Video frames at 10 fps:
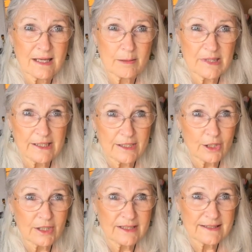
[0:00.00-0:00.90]
time of
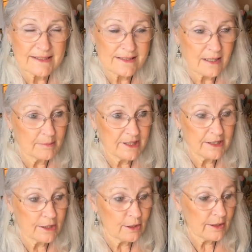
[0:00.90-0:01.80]
year. And at this time of
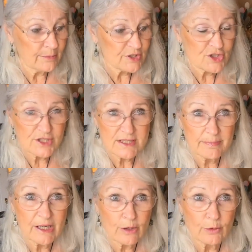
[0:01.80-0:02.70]
year, I was just
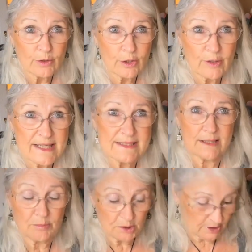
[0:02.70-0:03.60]
about going
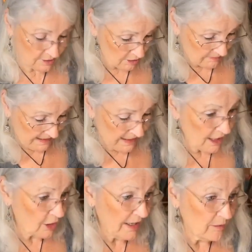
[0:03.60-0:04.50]
crazy and pulling all my
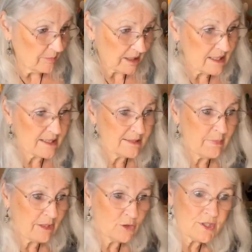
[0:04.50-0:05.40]
hair out because
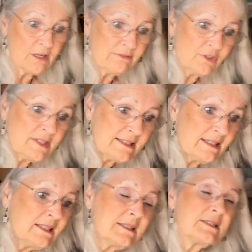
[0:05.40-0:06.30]
Pinners
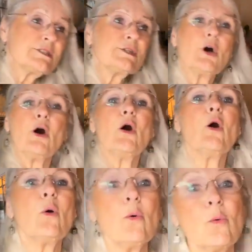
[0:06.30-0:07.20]
conference is
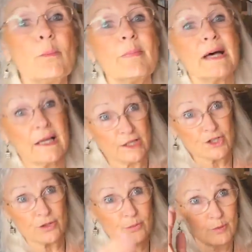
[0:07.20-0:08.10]
so
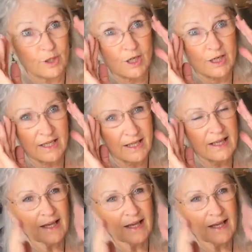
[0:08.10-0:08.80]
much work.